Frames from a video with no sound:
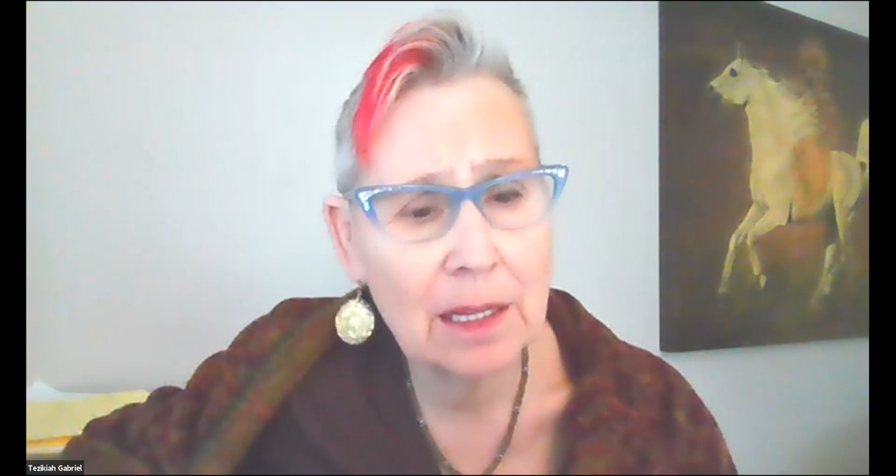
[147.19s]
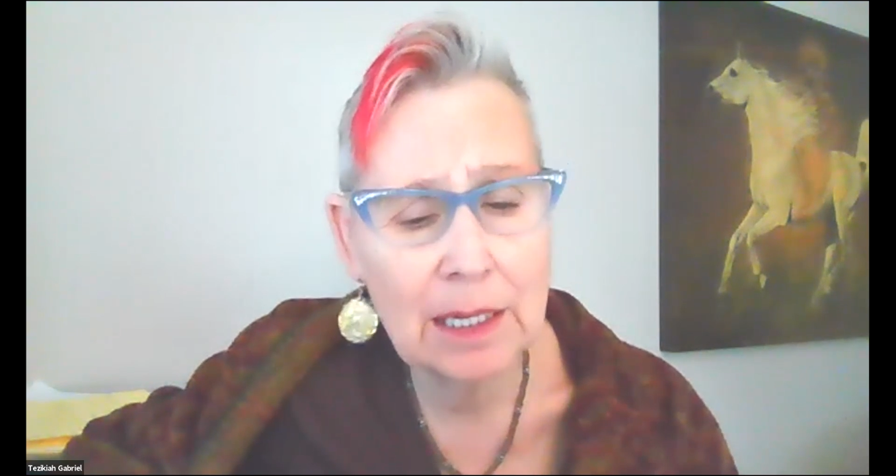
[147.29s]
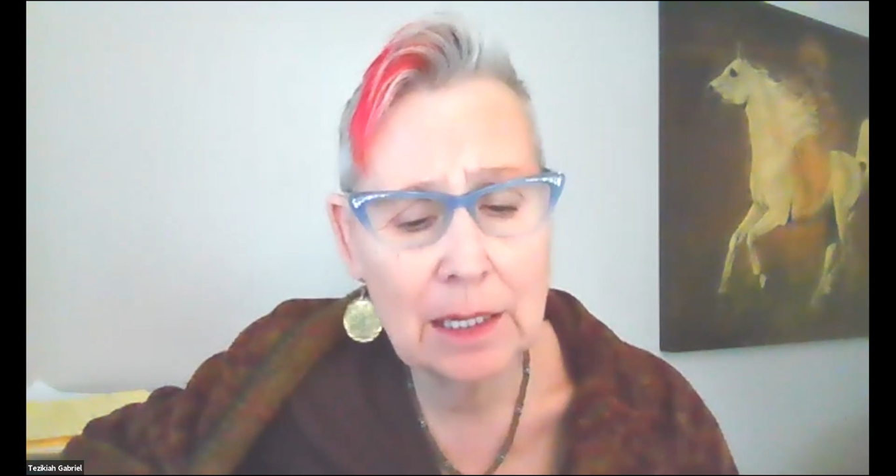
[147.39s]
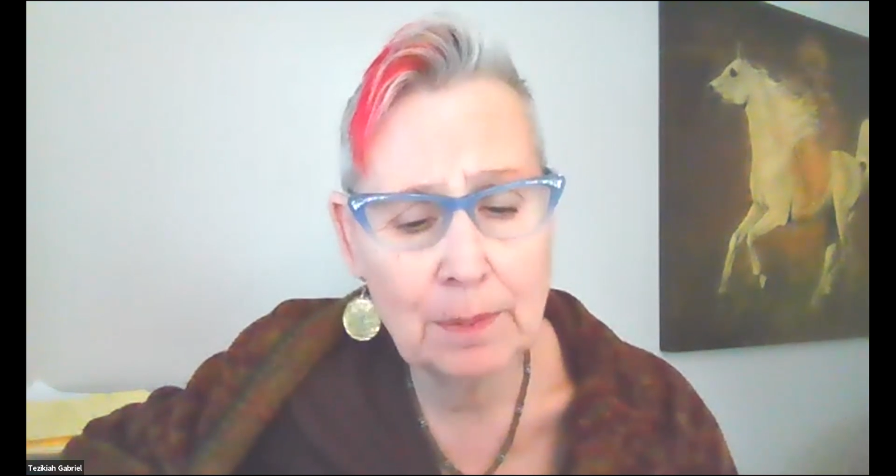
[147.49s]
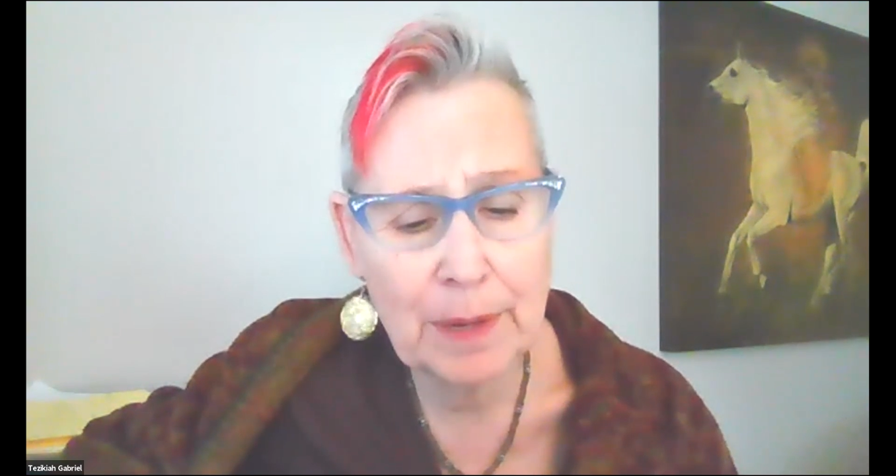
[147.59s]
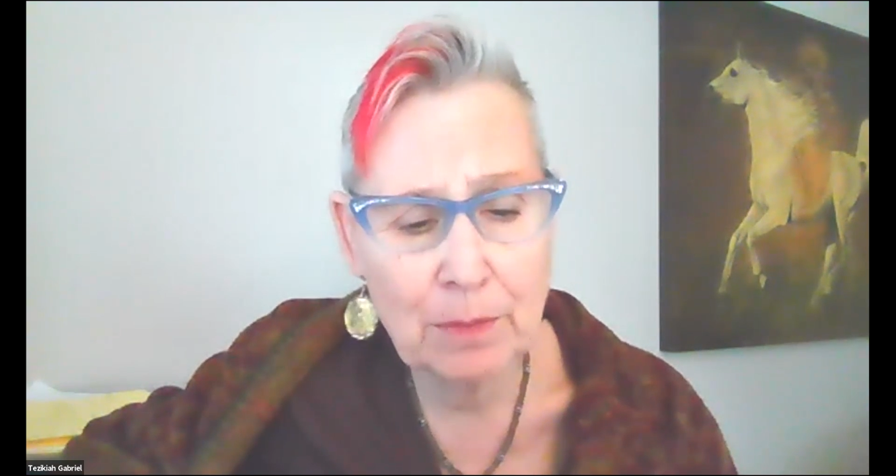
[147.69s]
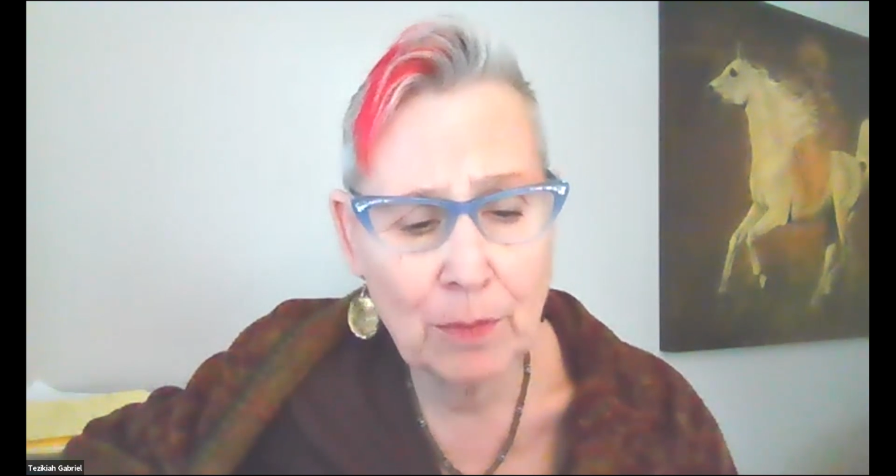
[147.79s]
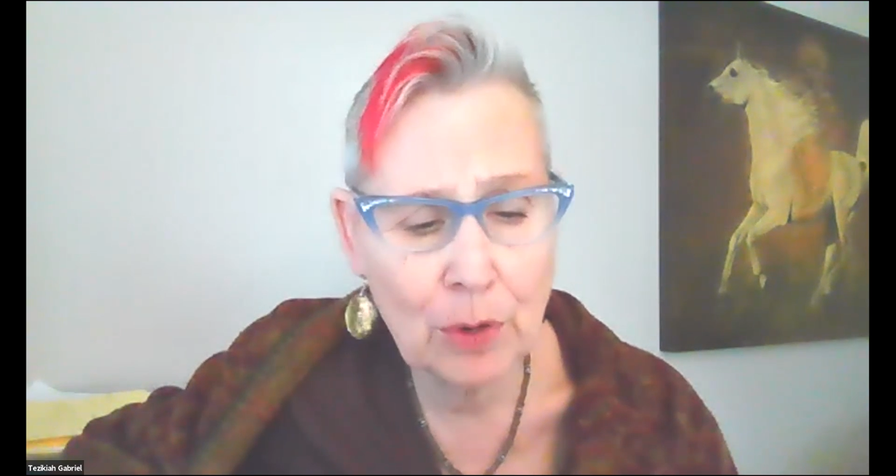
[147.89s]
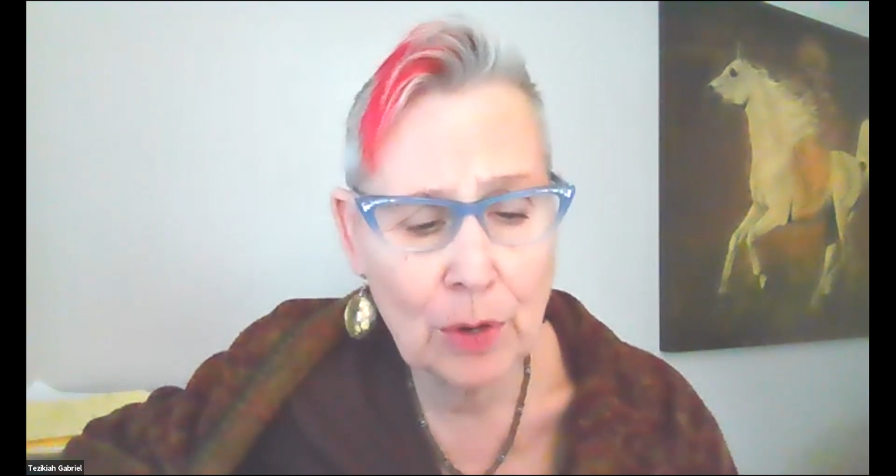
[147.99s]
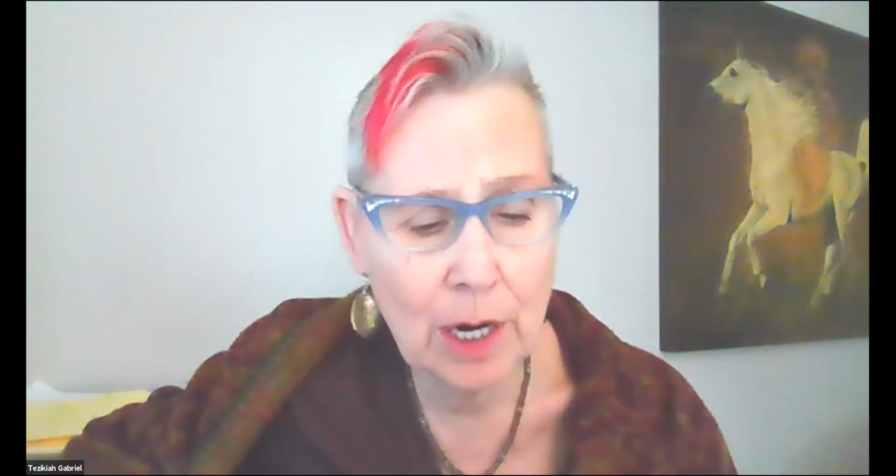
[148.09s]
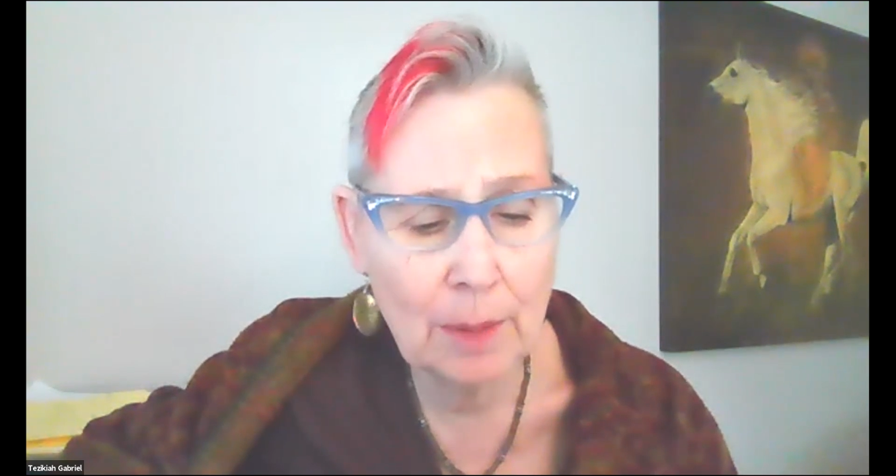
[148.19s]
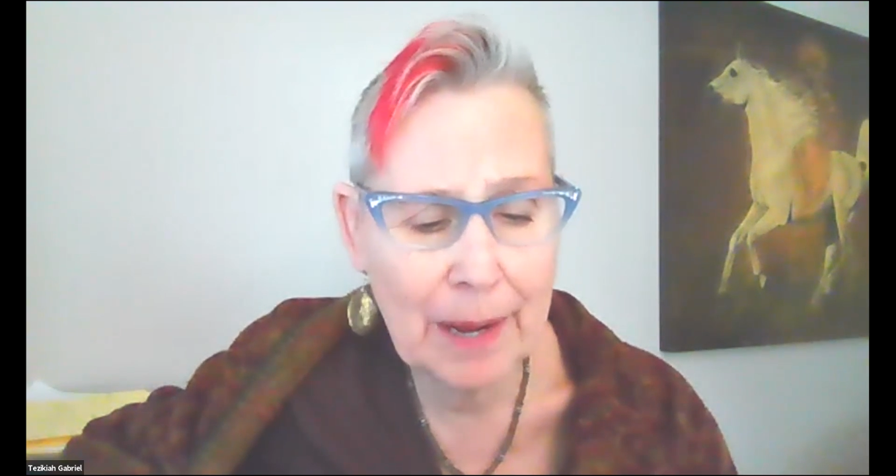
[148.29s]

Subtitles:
a little bit more